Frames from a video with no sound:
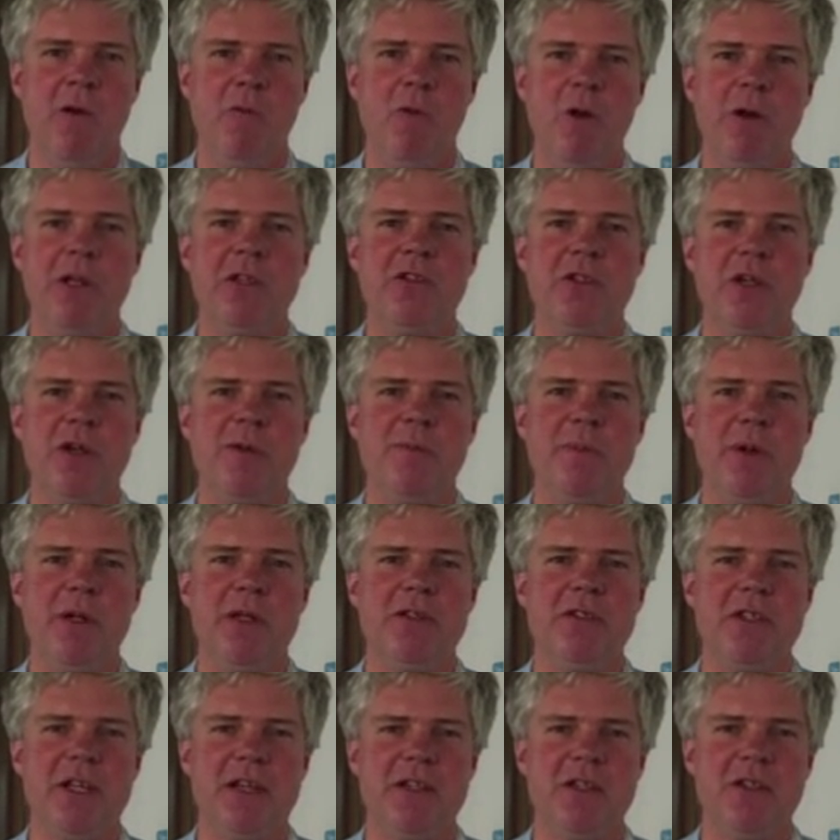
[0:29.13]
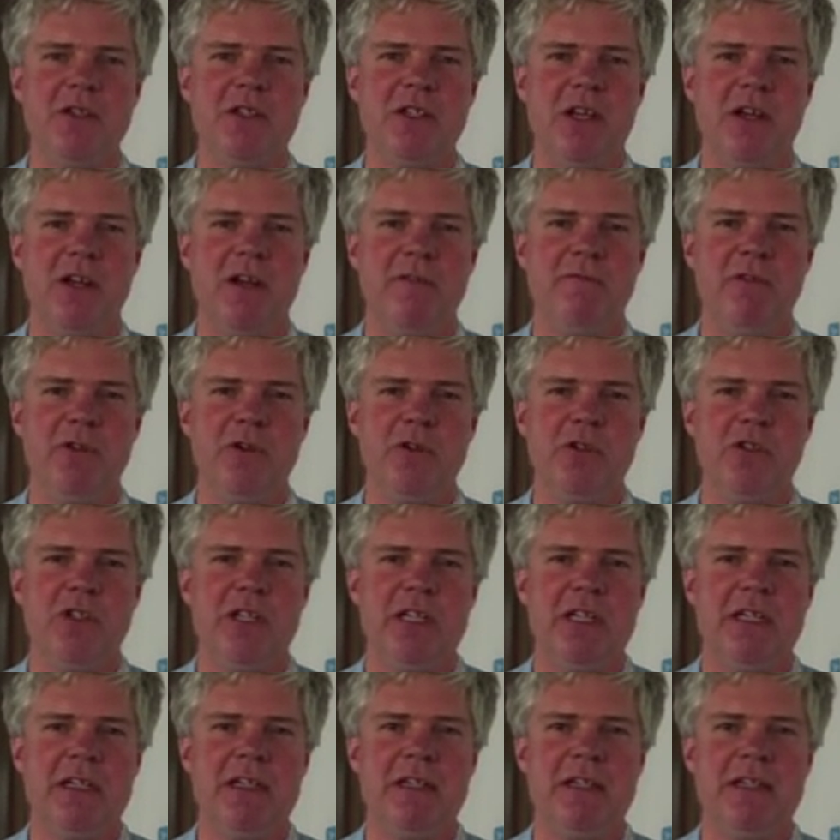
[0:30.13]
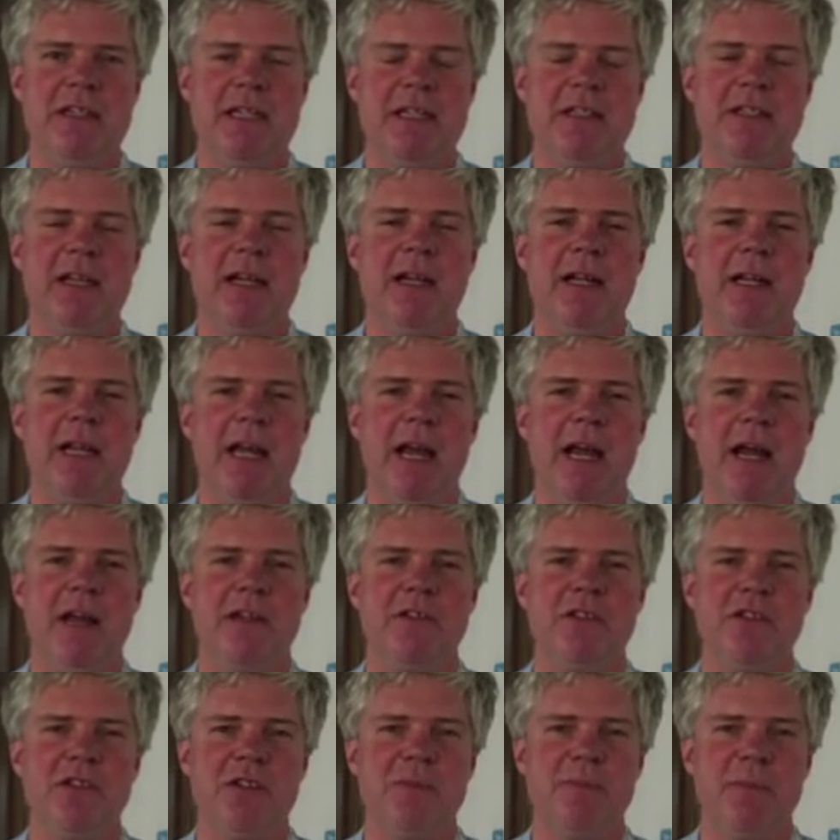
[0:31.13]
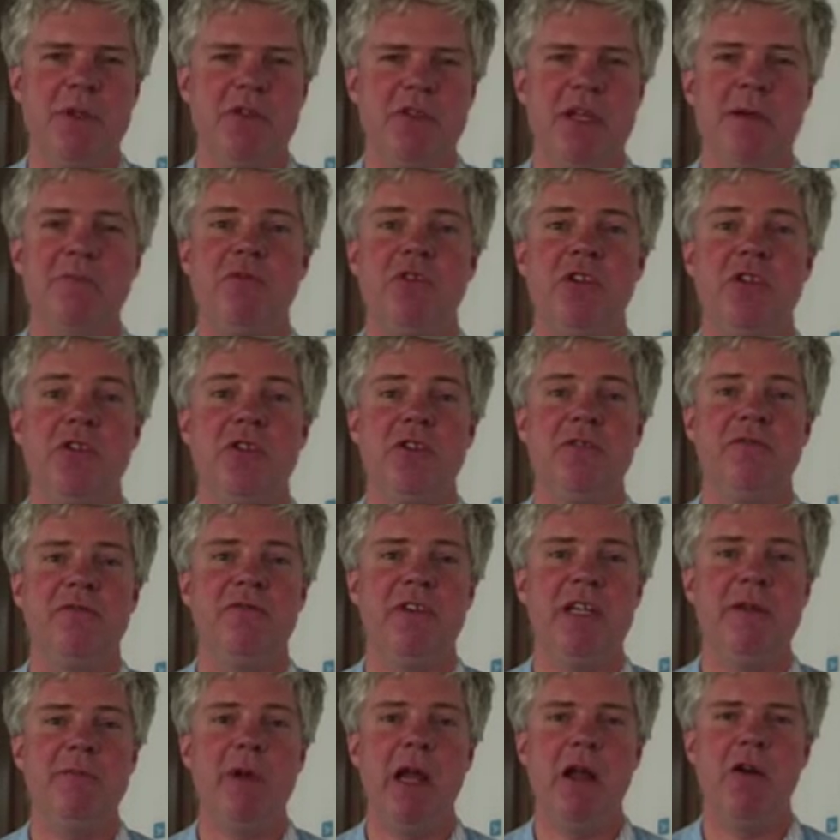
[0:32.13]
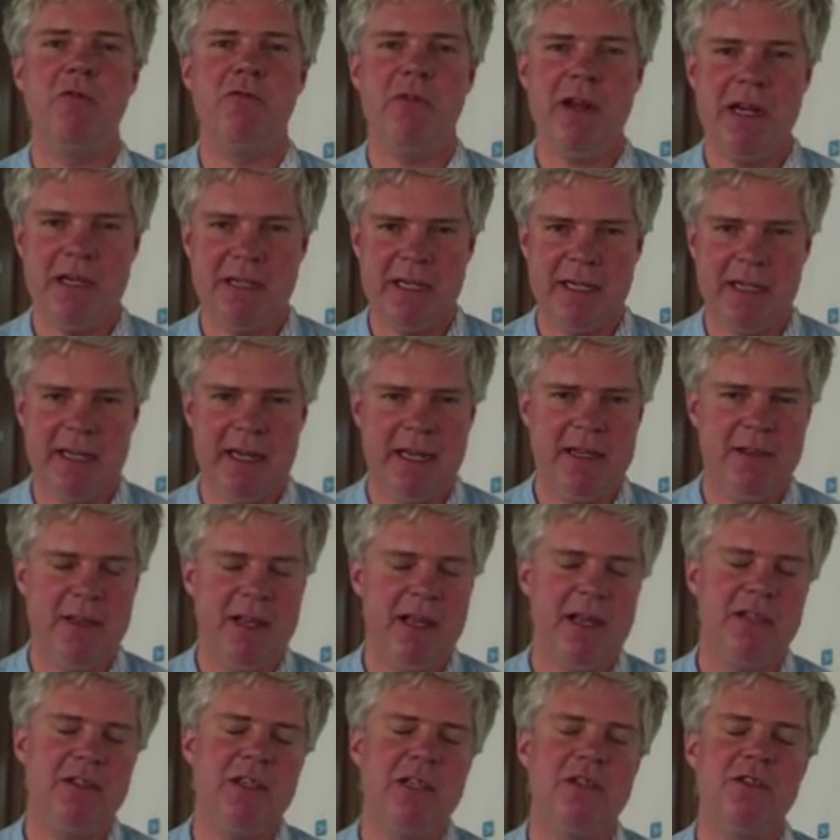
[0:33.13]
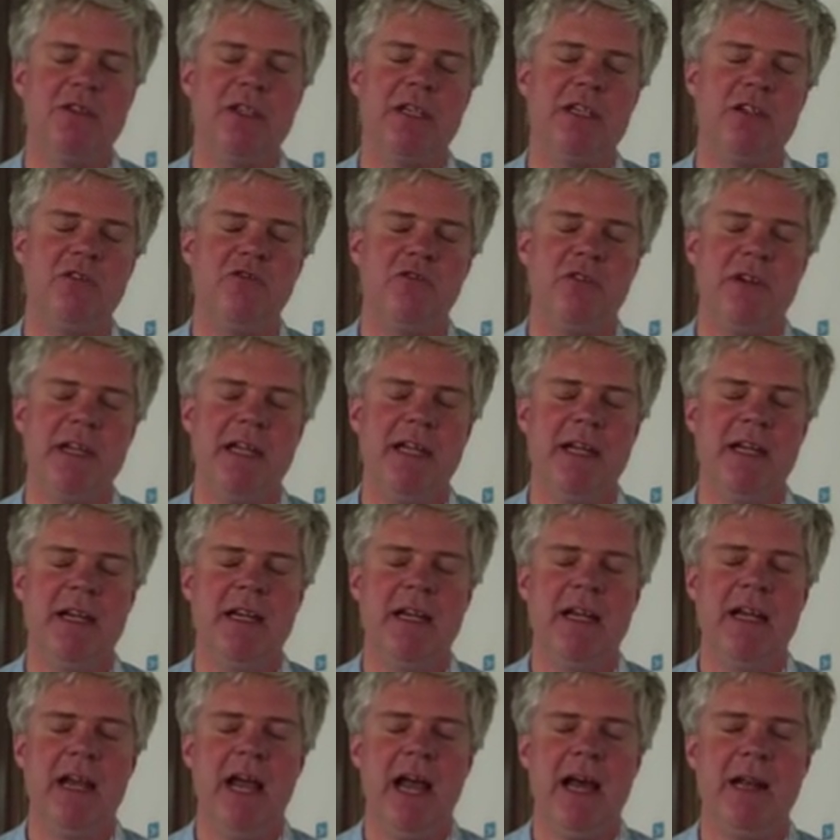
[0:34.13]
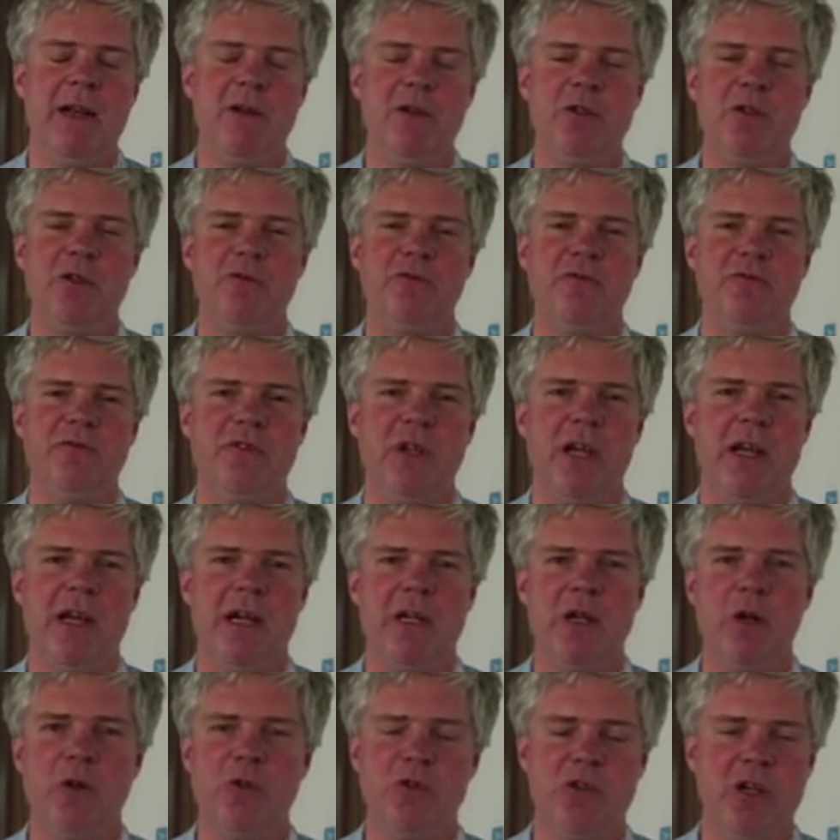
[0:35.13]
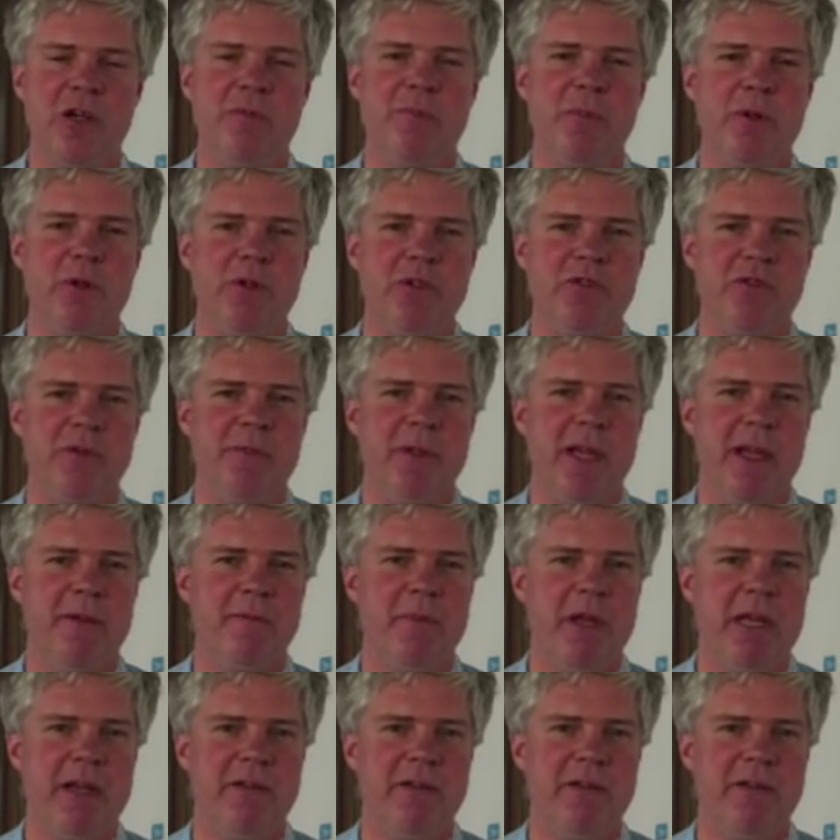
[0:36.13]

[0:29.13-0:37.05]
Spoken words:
One example is that I've looked in detail at perceptions of female reading in the 18th century, and a lot of conduct books from that